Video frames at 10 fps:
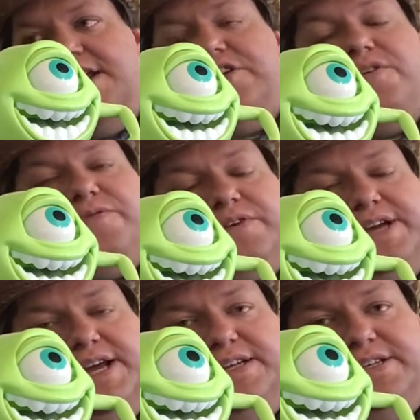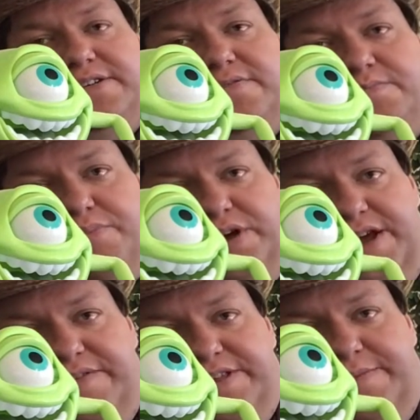Don't forget to put
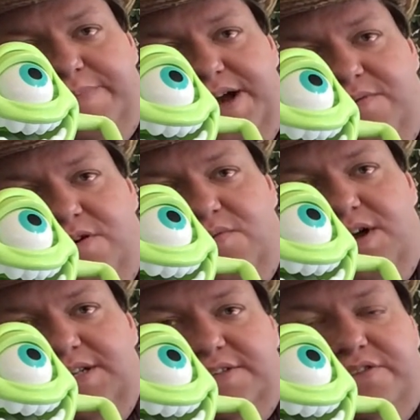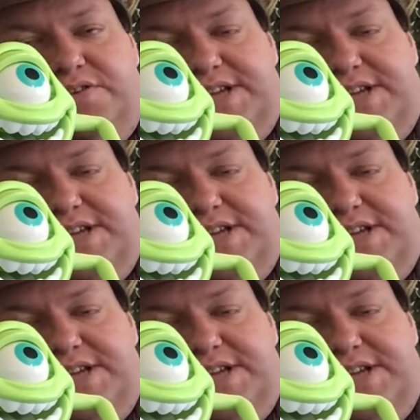everything back where it was. Those